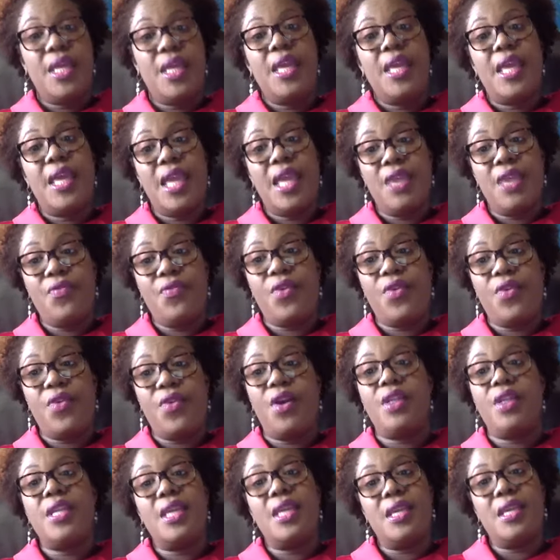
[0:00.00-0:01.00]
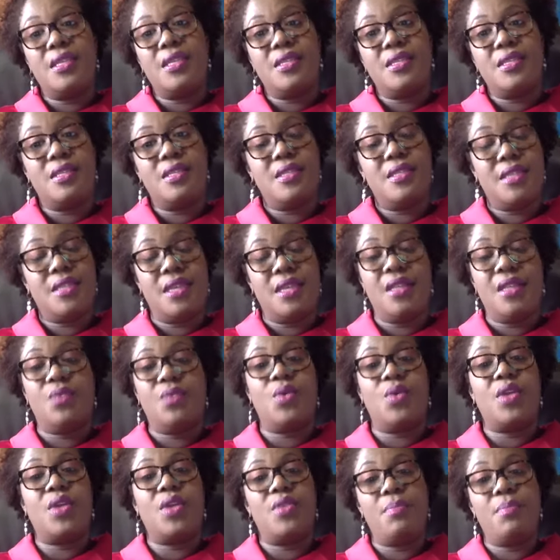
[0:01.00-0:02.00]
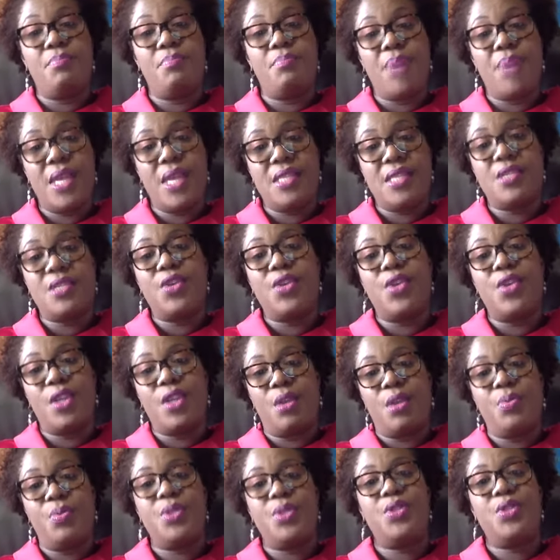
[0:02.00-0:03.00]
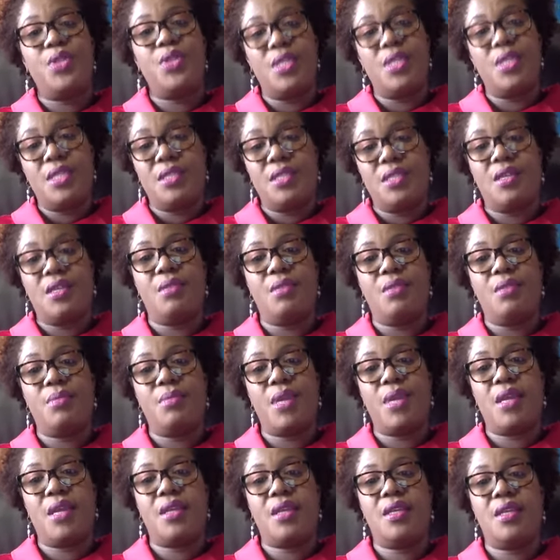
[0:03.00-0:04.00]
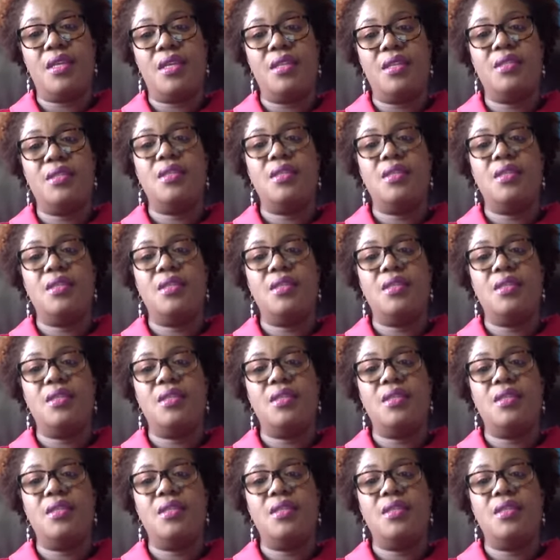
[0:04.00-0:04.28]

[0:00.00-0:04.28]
Avon is still one of the best earning opportunities on the market.